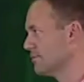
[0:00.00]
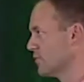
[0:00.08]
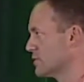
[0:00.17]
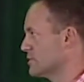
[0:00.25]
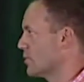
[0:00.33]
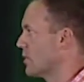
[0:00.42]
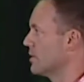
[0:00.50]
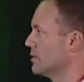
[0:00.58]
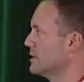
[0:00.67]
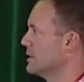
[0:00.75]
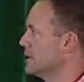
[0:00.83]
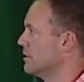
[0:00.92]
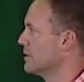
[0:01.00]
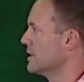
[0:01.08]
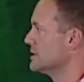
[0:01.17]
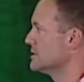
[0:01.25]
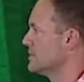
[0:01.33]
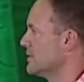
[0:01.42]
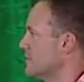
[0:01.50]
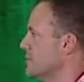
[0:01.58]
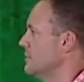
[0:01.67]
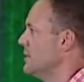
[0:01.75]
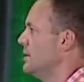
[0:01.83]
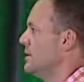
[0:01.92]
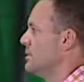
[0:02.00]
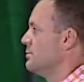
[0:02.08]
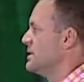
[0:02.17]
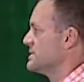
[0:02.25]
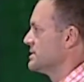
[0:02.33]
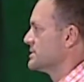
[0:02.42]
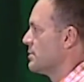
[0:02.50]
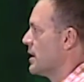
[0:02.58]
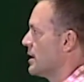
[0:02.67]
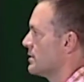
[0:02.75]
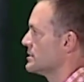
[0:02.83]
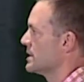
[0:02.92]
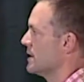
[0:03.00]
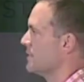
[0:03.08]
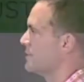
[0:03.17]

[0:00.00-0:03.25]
for tomorrow, and looking at some different business models out